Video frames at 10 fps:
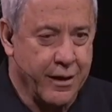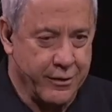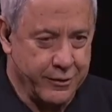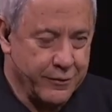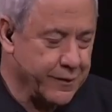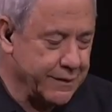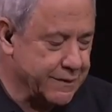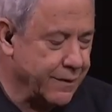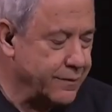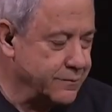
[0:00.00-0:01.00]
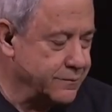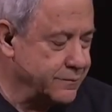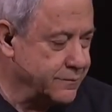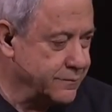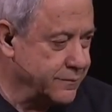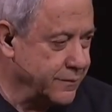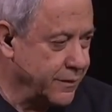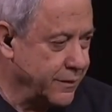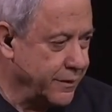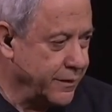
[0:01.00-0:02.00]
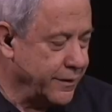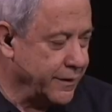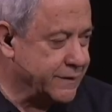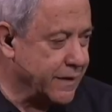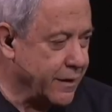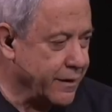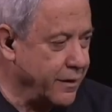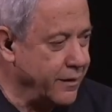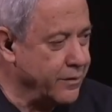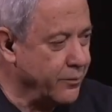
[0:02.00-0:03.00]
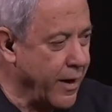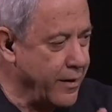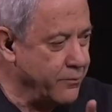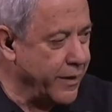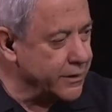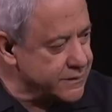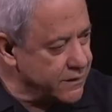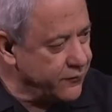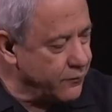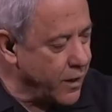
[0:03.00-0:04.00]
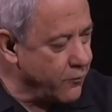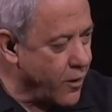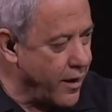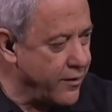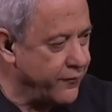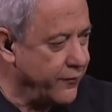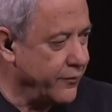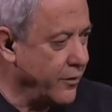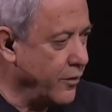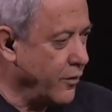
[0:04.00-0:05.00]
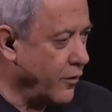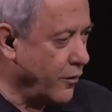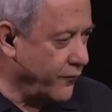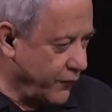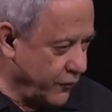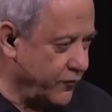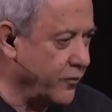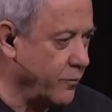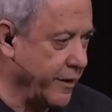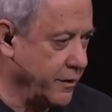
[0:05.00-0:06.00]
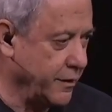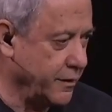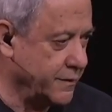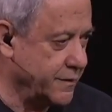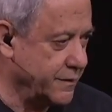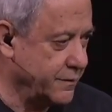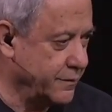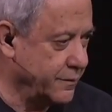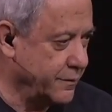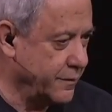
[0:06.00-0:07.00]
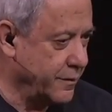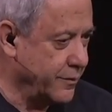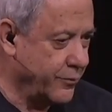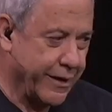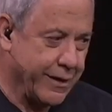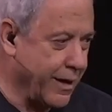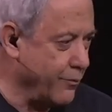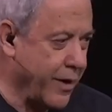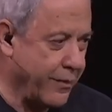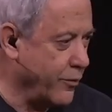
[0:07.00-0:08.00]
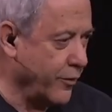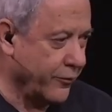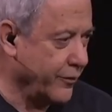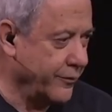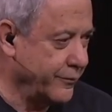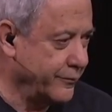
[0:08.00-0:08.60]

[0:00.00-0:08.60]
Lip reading: And you know what he said? He said, I can either buy medicine for my wife or food for my kids. But I can't buy both.